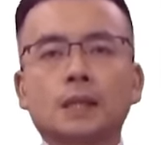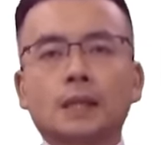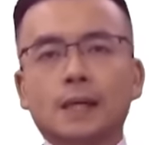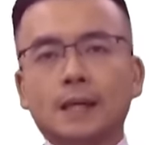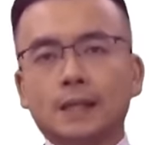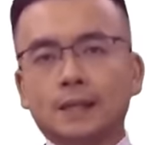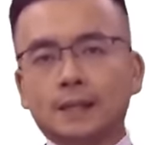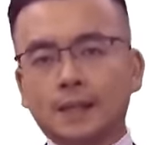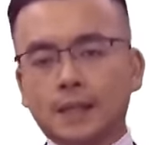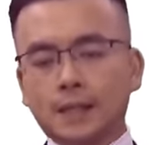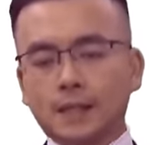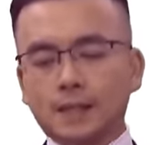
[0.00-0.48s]

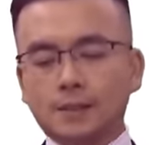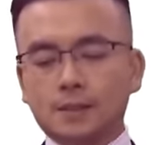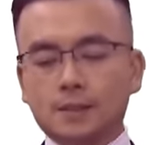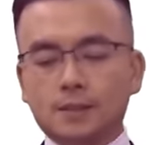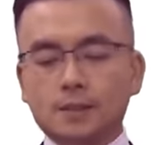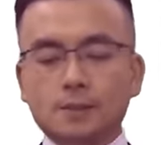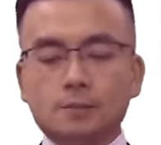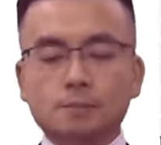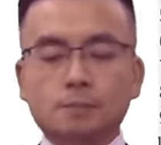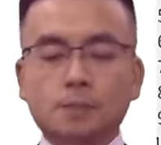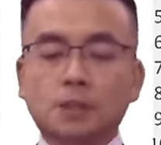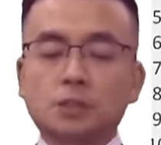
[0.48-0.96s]
And
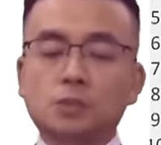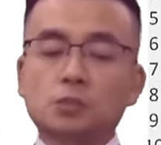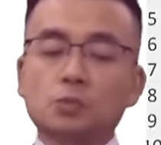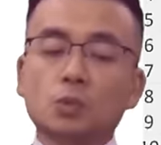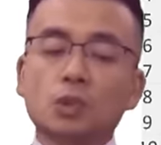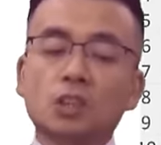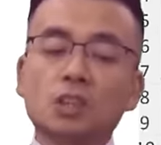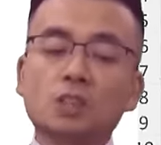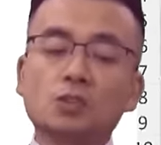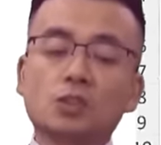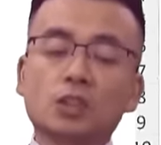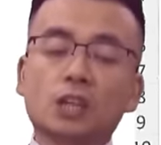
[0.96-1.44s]
then, because
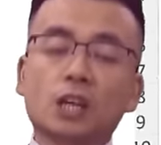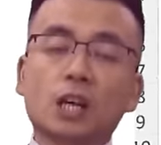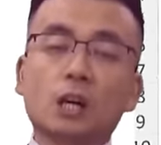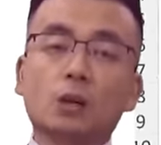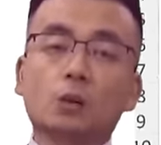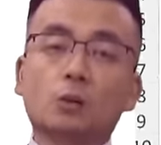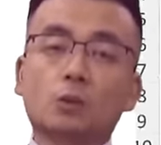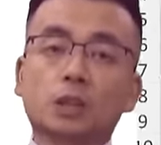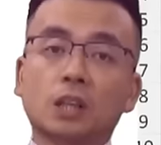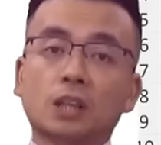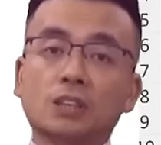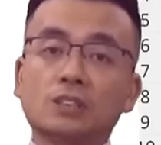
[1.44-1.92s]
we need to
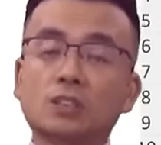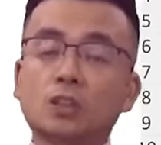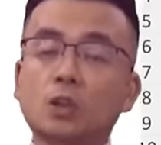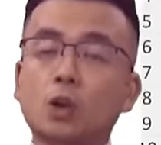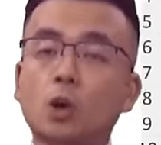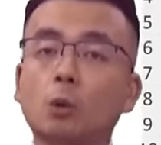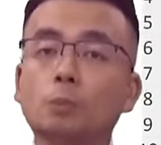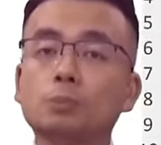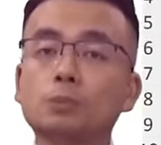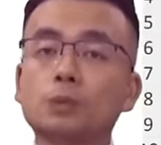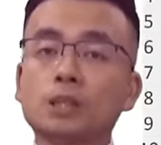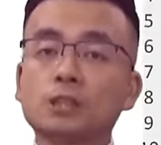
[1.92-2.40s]
calculate the
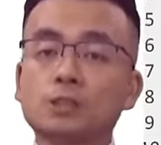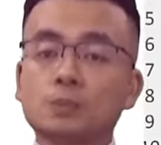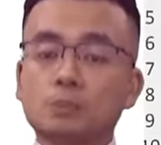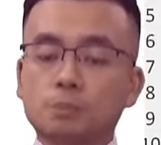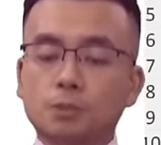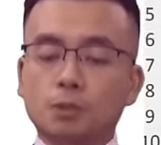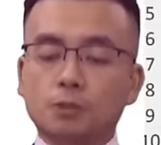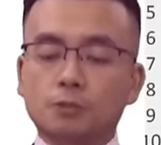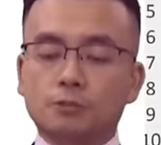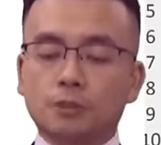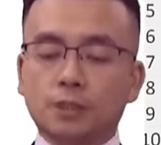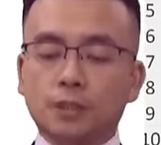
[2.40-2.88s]
operating
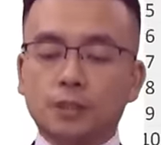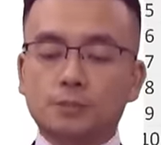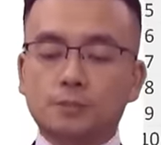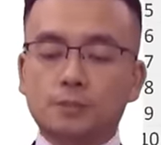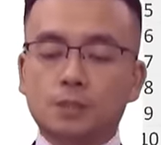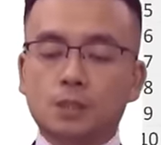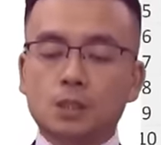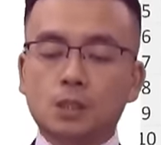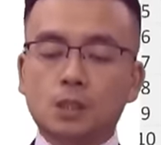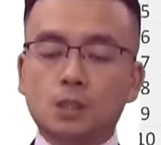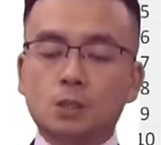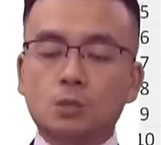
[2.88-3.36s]

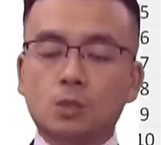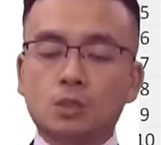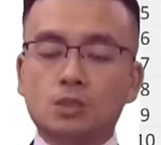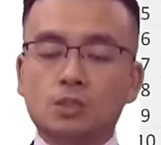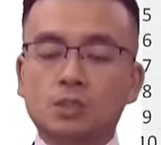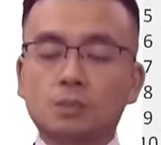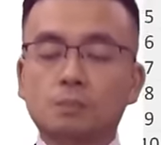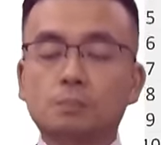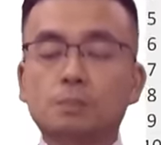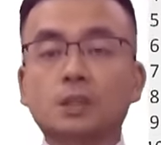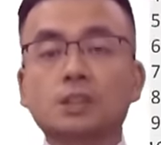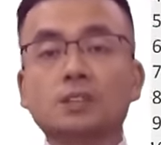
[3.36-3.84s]
profit, we
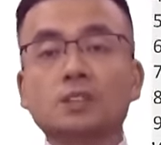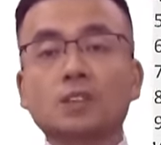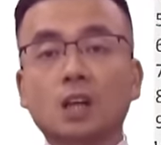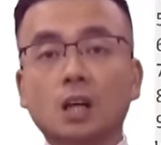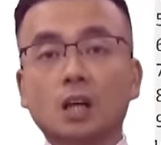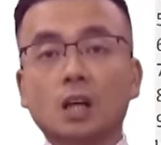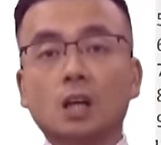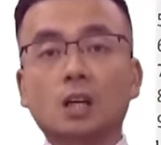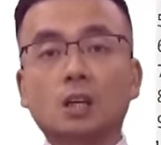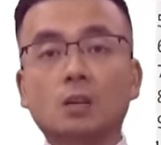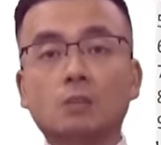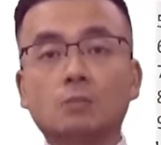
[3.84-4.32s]
simply
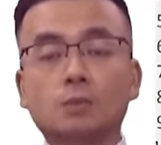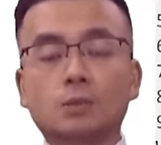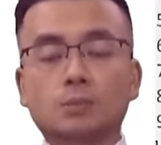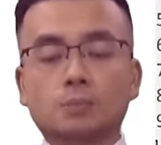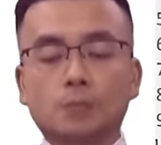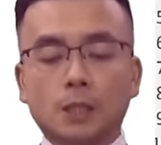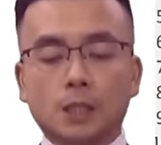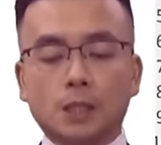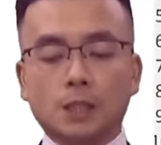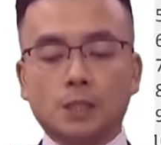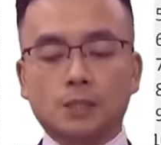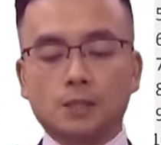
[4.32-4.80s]
times
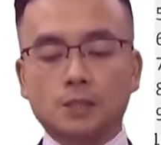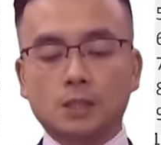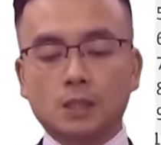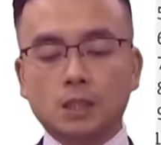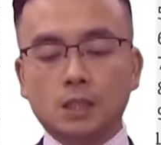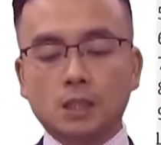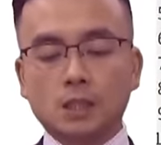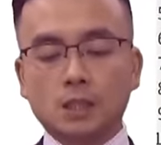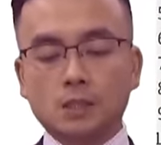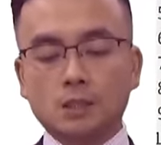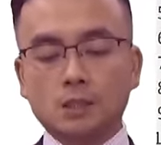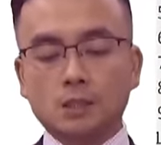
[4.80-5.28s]
by
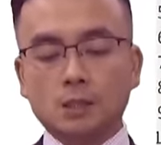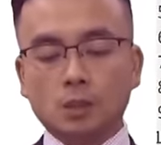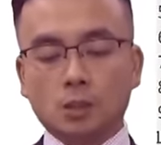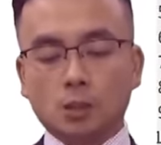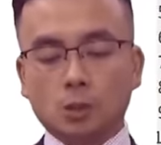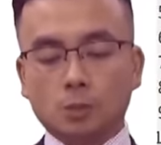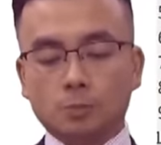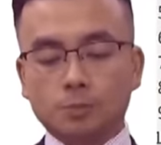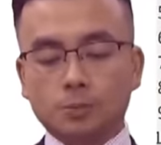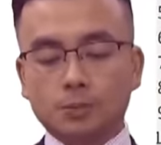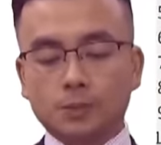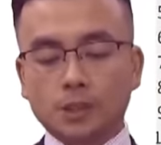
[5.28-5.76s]
the
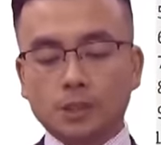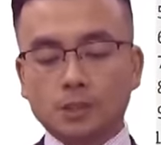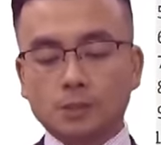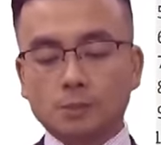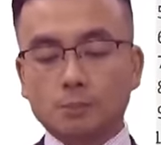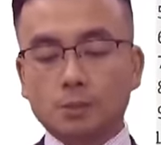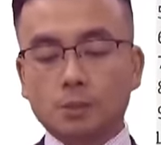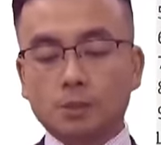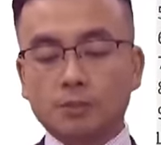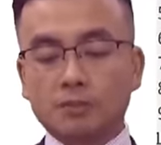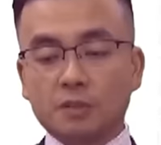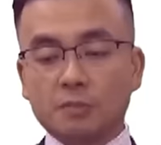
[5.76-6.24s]

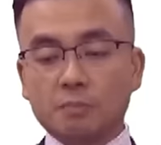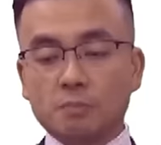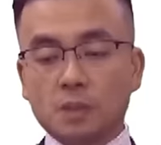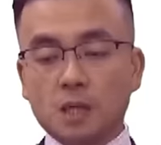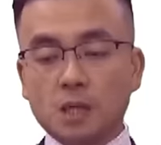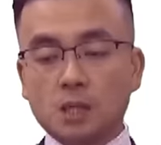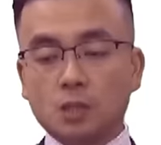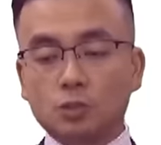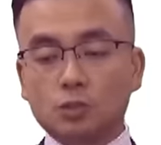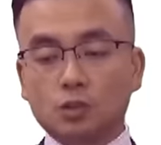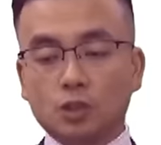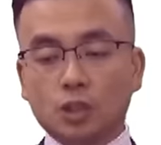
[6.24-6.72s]
operating profit
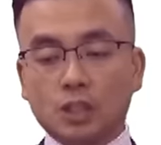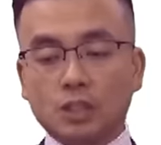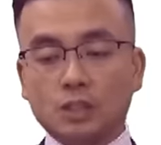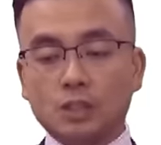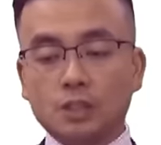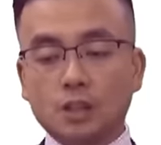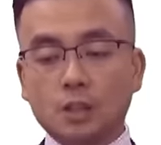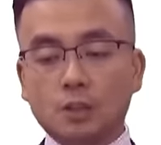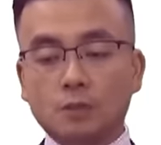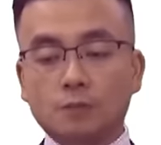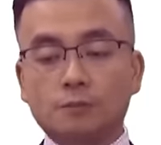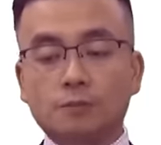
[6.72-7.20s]

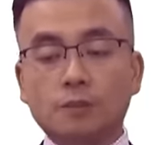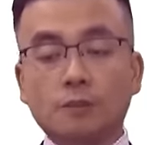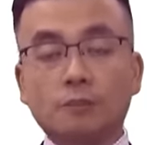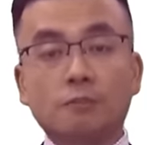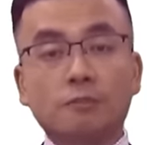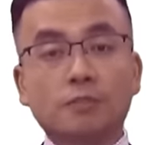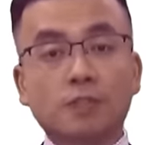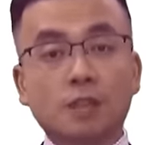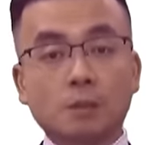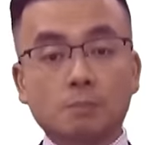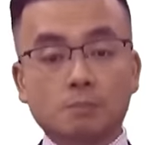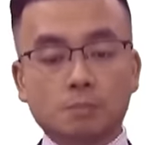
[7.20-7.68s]
margin of
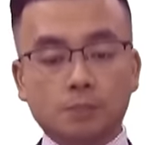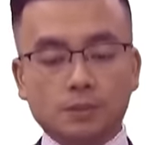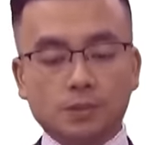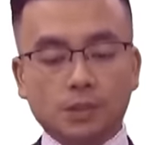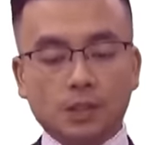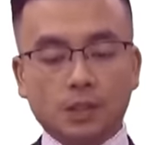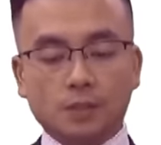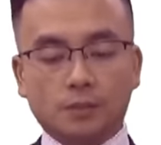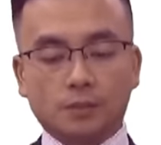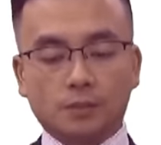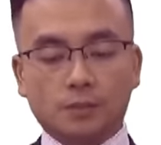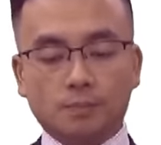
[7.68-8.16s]

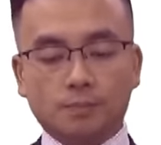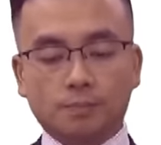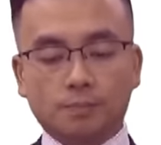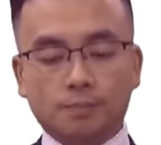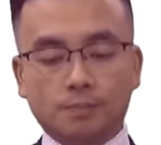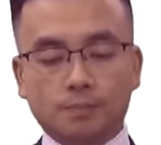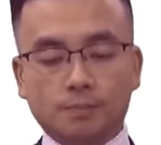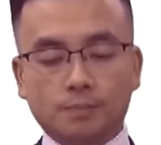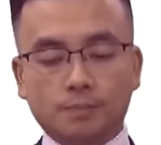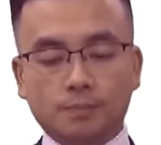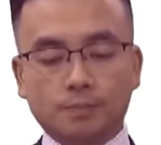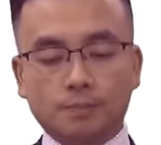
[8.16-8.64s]
15%.
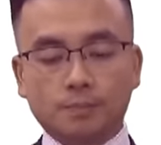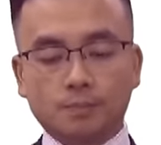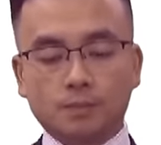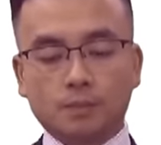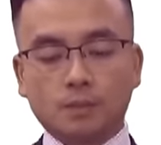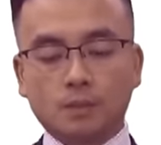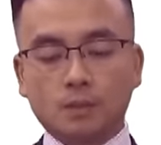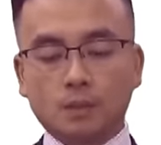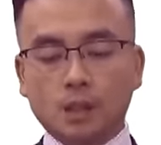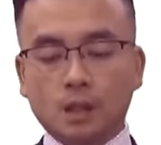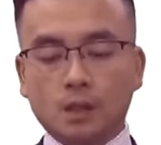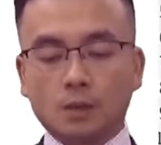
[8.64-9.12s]

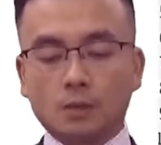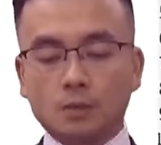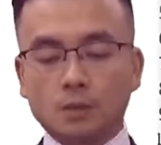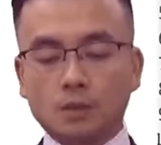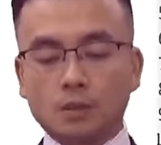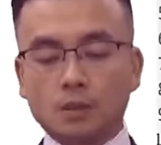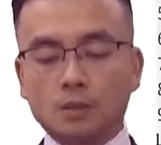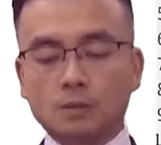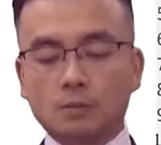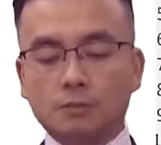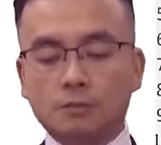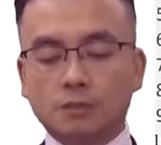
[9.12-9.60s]
Now,
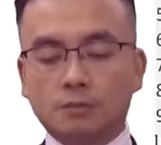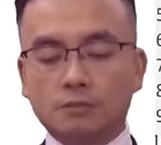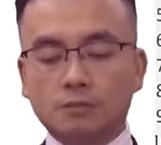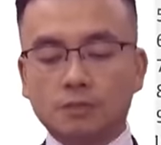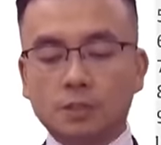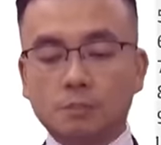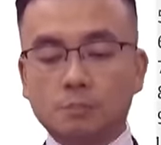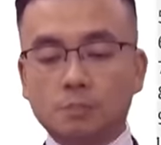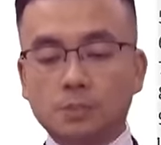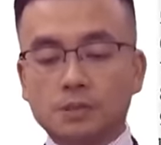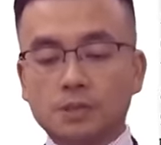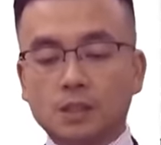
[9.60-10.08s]

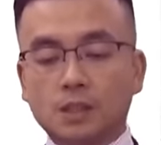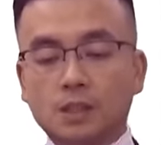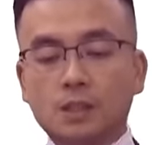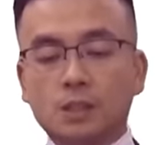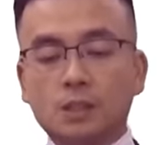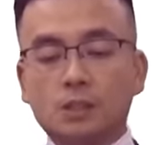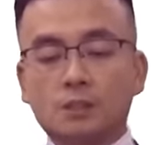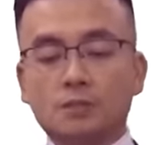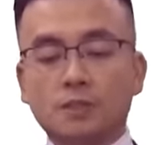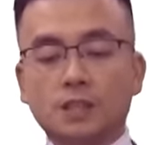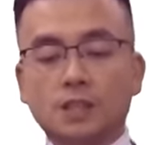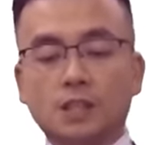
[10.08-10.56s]
15%
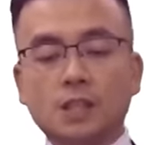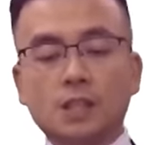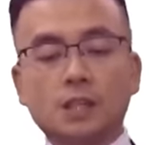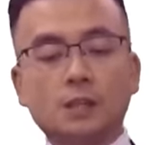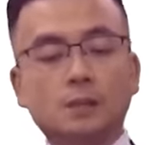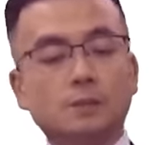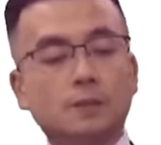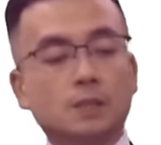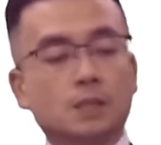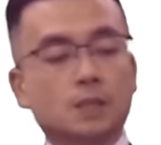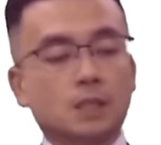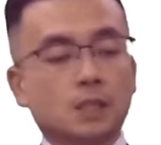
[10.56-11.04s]
over
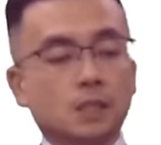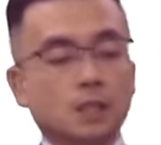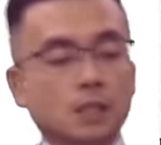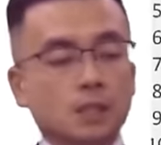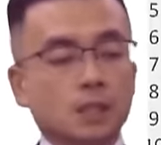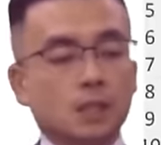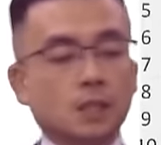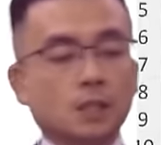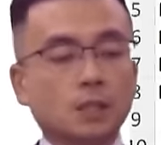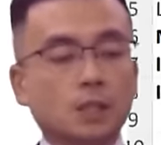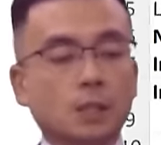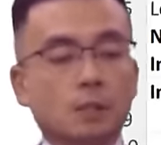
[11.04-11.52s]
here,
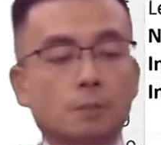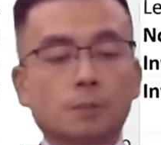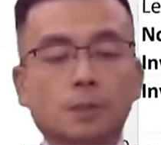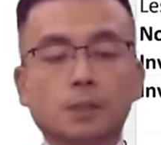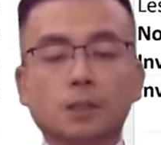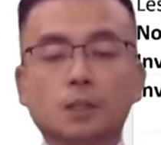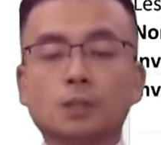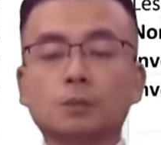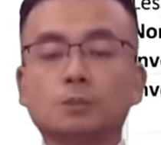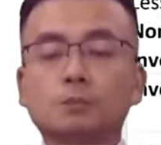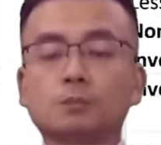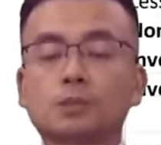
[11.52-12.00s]
and that
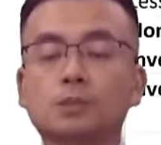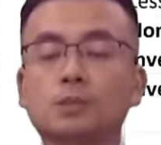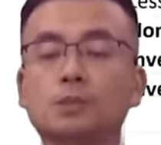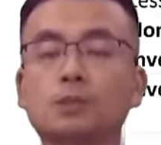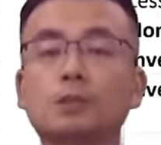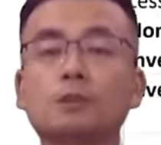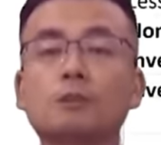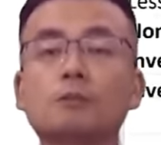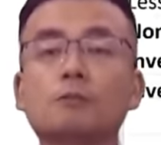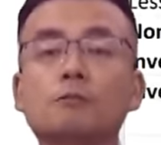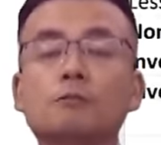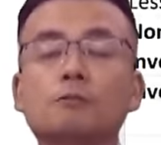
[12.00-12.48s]
becomes
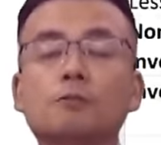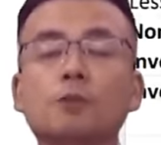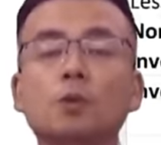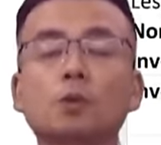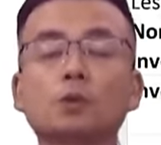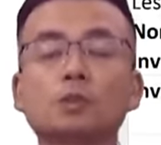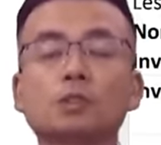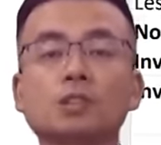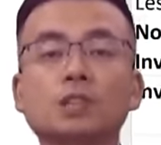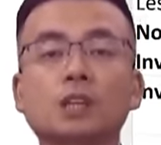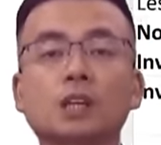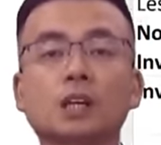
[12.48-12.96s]

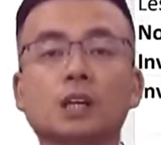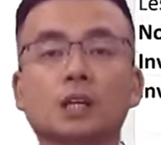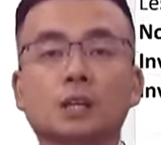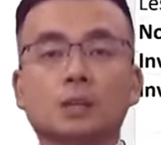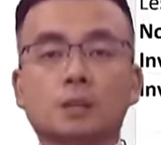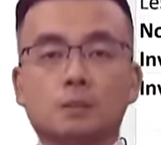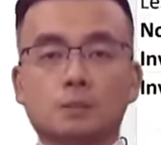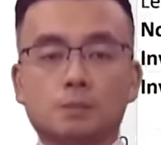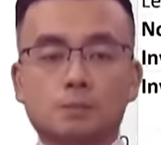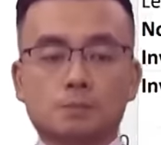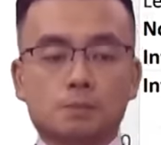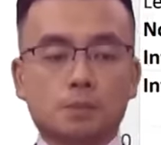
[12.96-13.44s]

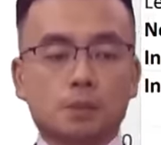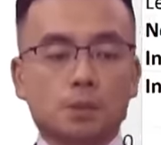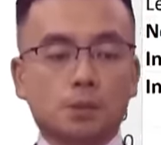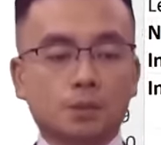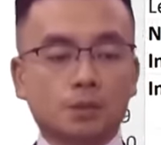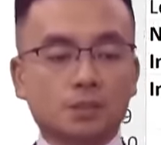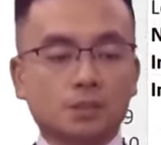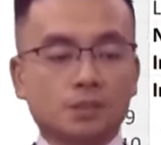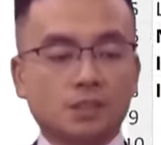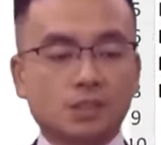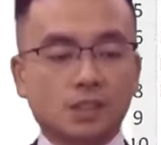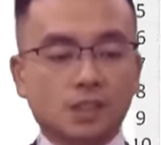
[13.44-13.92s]

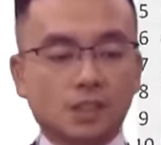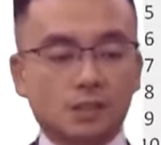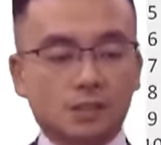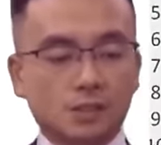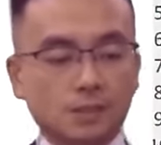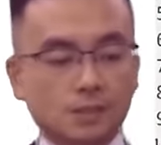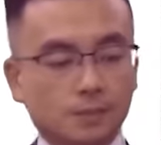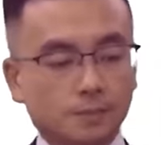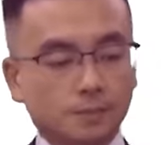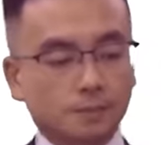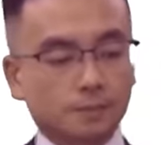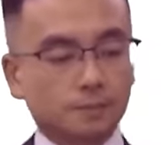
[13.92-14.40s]
48.6.